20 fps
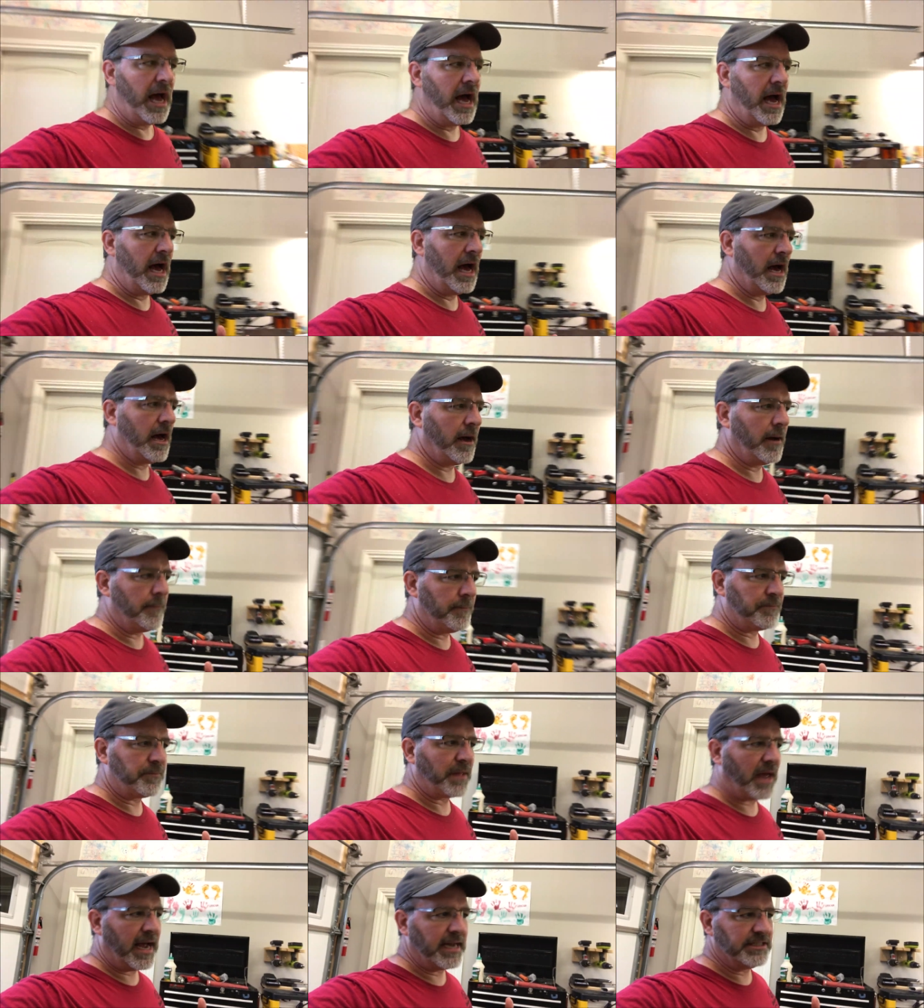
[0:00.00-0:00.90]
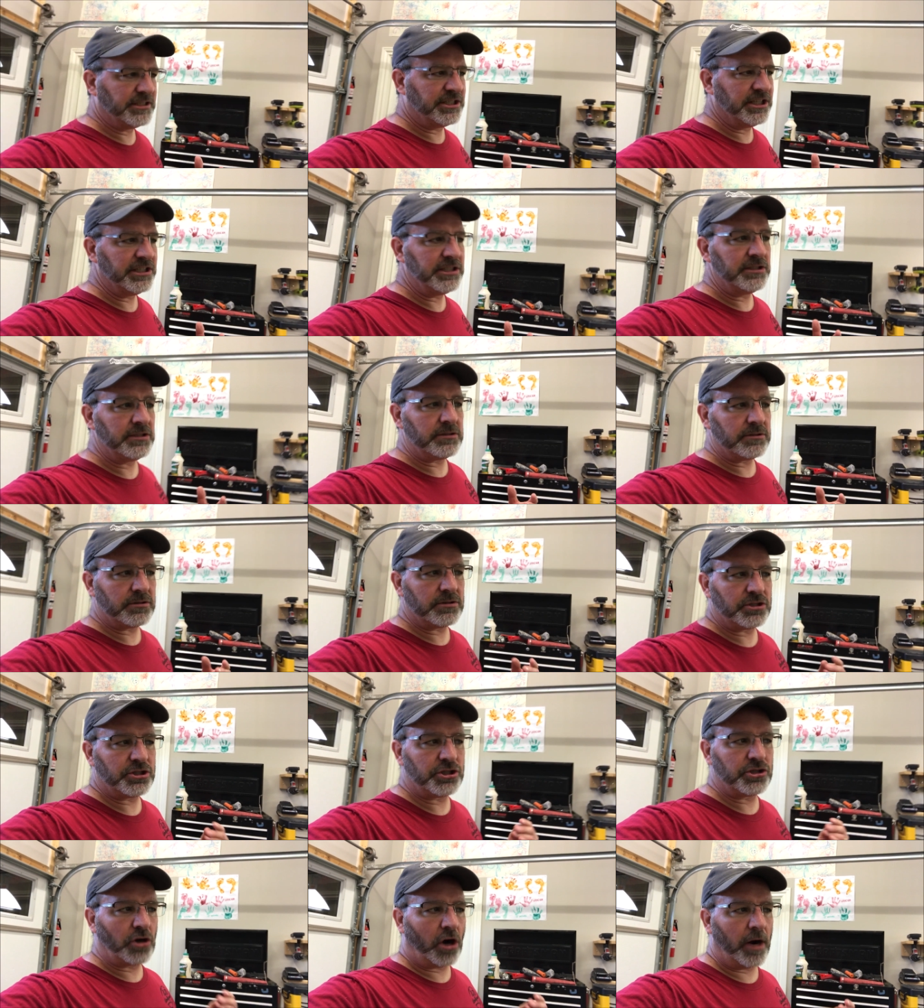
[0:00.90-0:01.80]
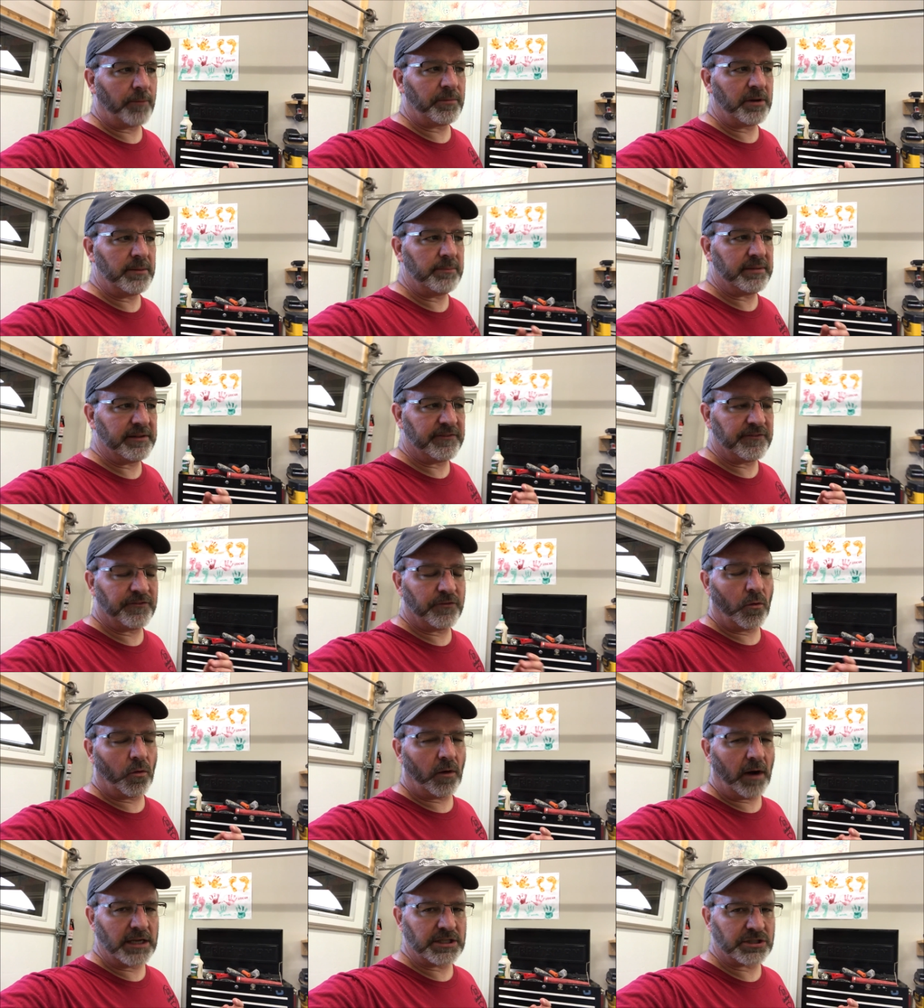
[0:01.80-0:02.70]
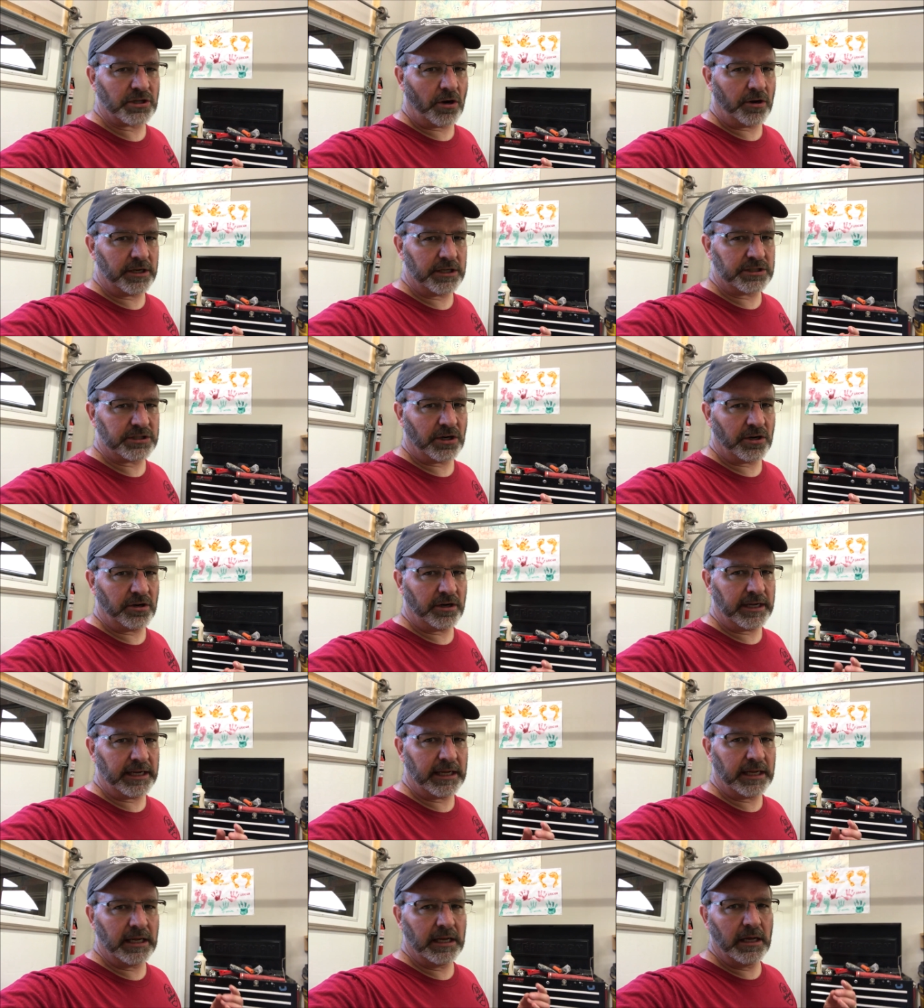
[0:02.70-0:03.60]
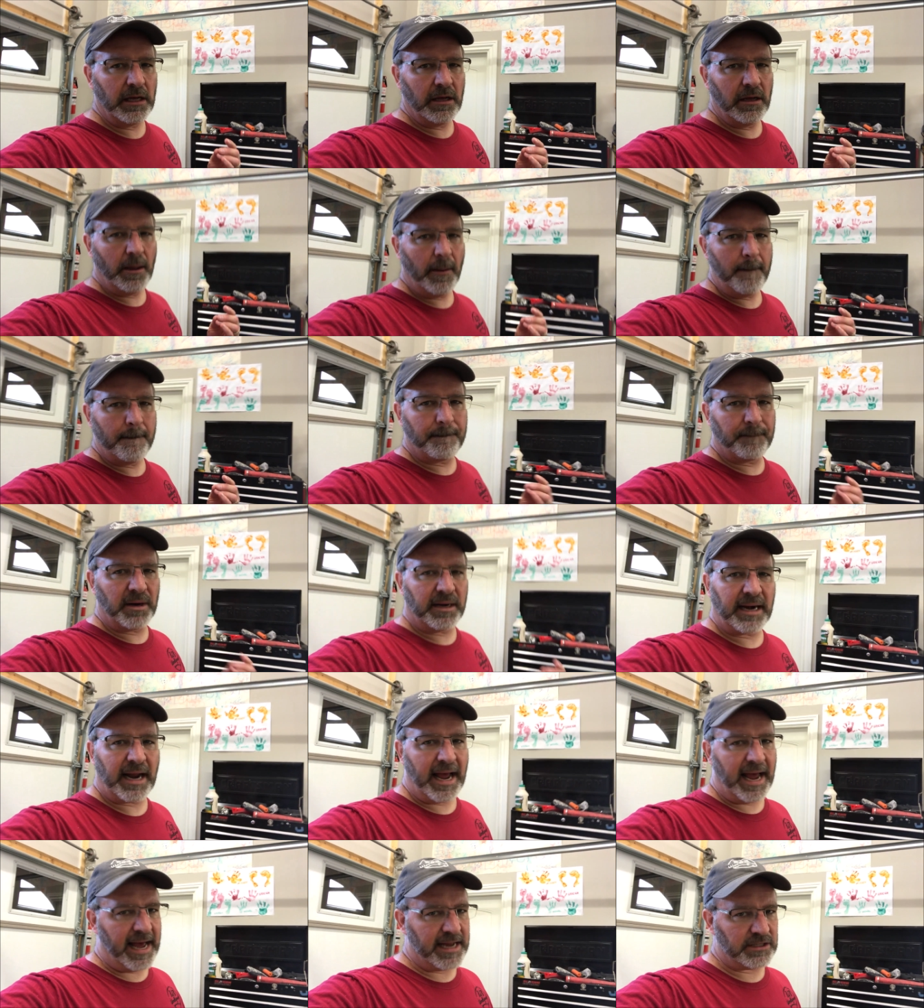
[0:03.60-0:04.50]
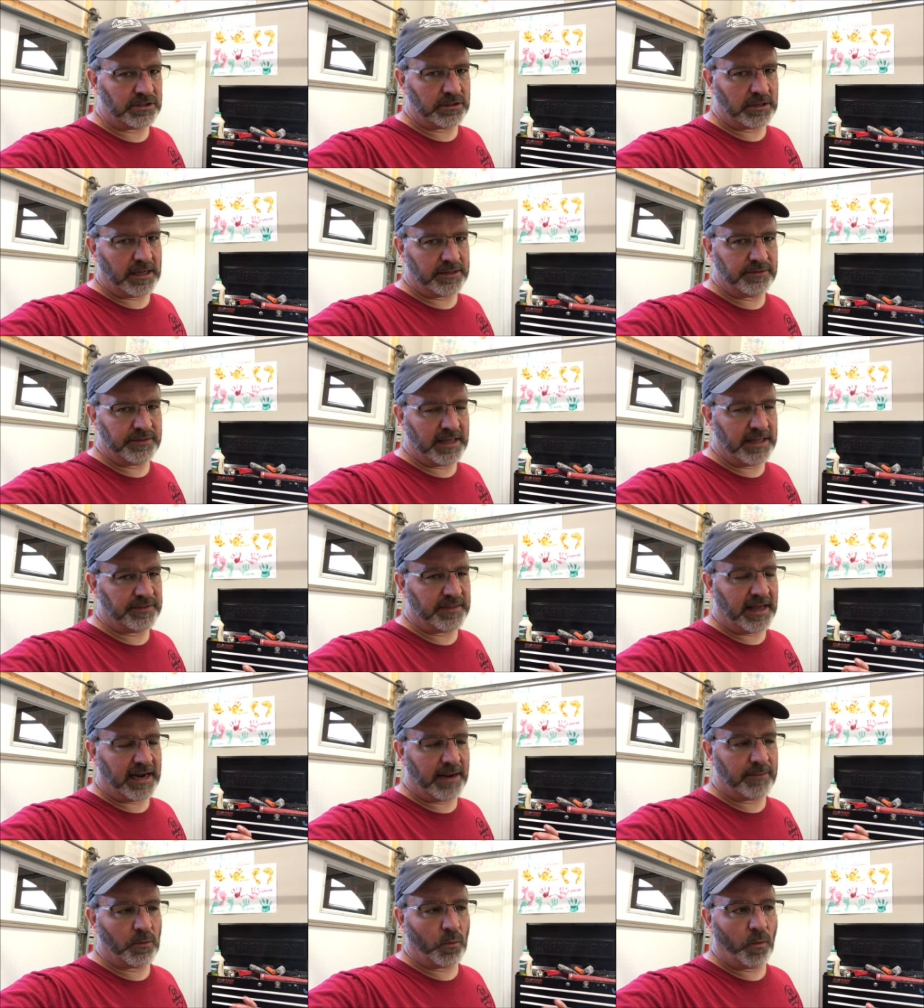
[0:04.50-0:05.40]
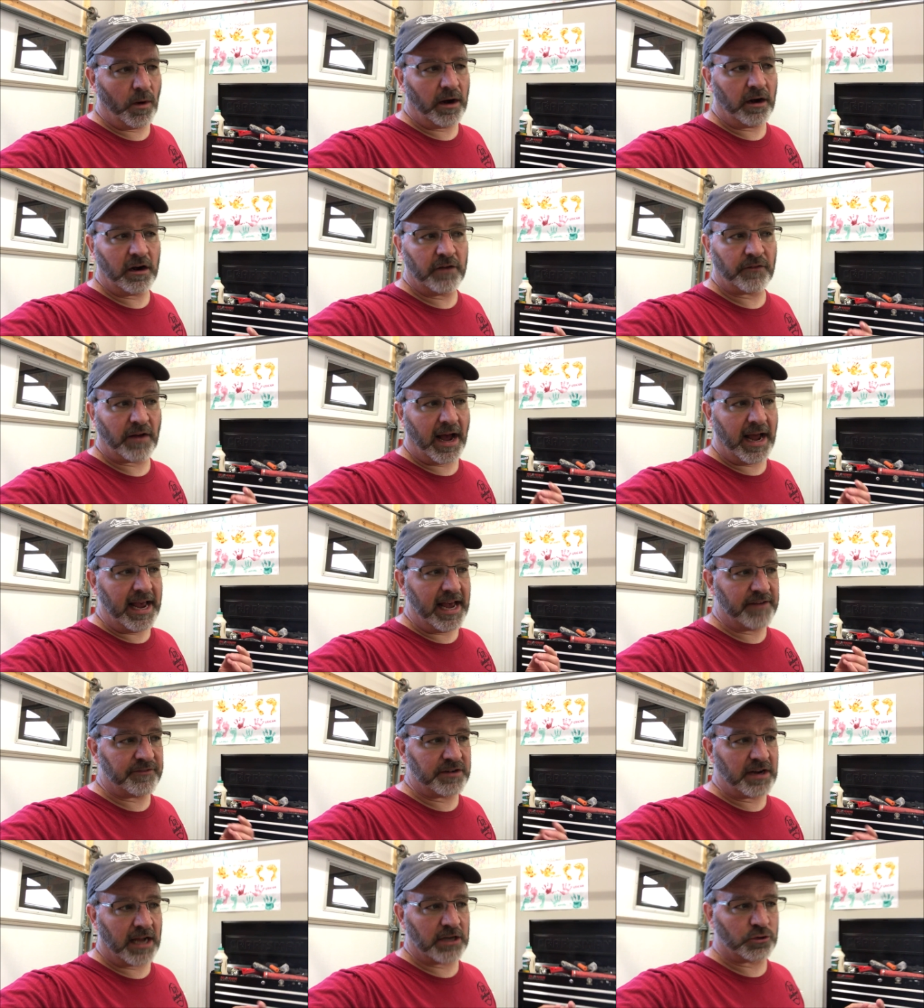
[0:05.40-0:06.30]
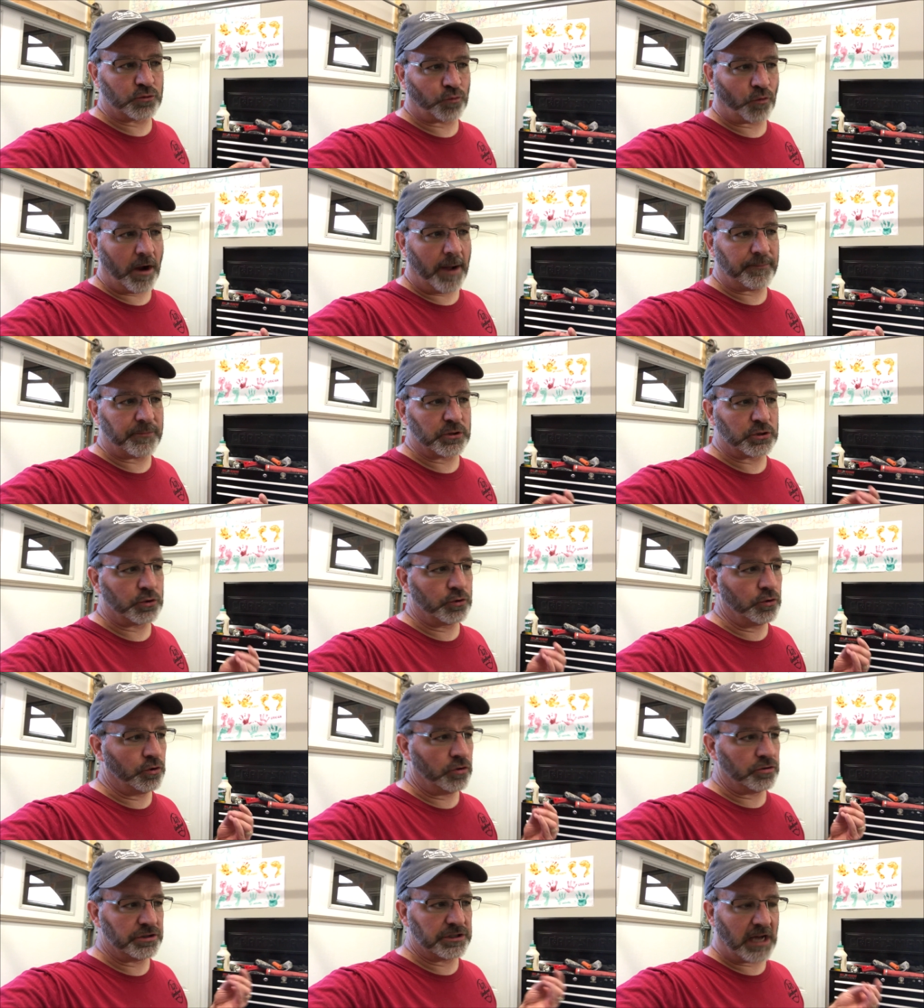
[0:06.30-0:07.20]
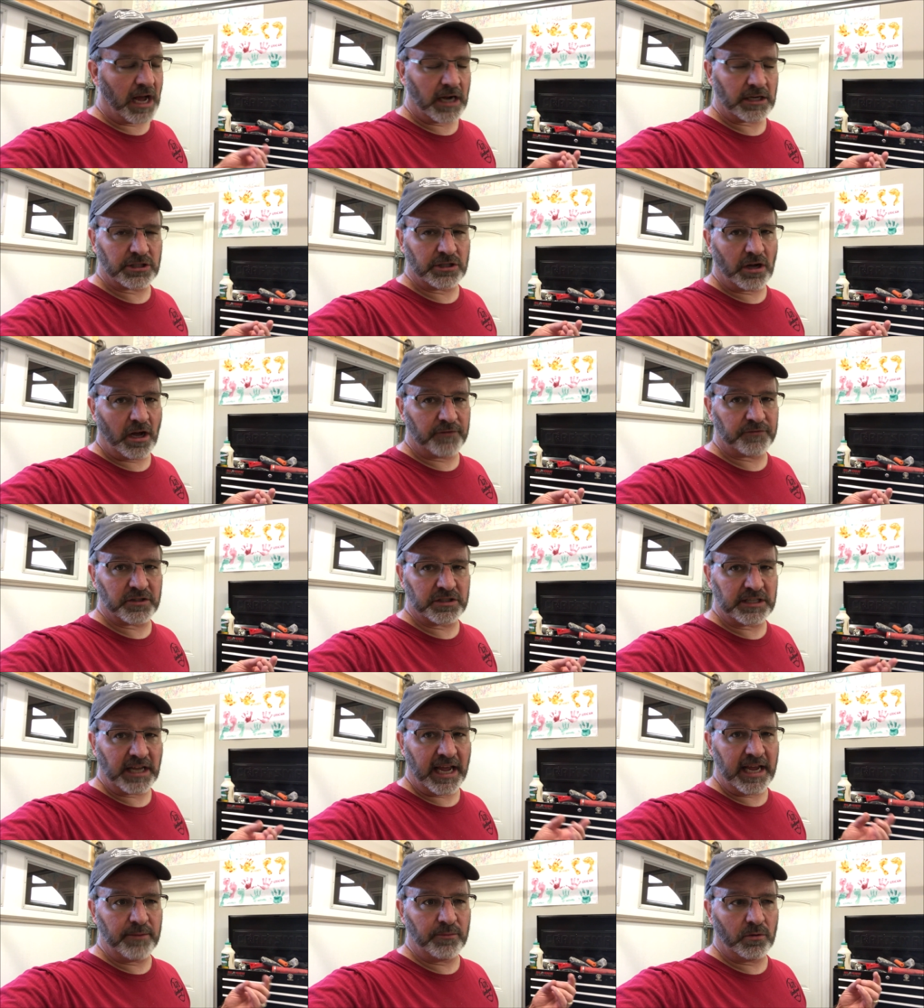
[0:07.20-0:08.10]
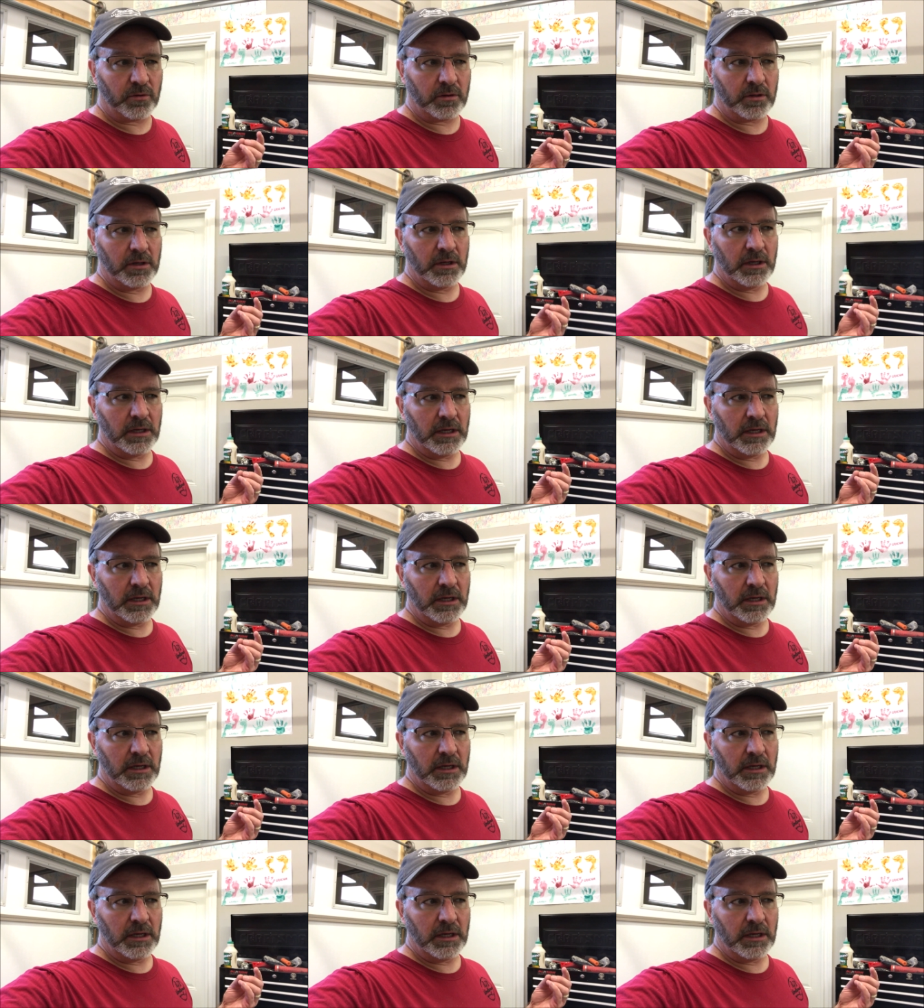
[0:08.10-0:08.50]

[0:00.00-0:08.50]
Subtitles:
I didn't sharpen before I started turning, but that I'm aware of. I have not dropped the tool, knocked it off the table.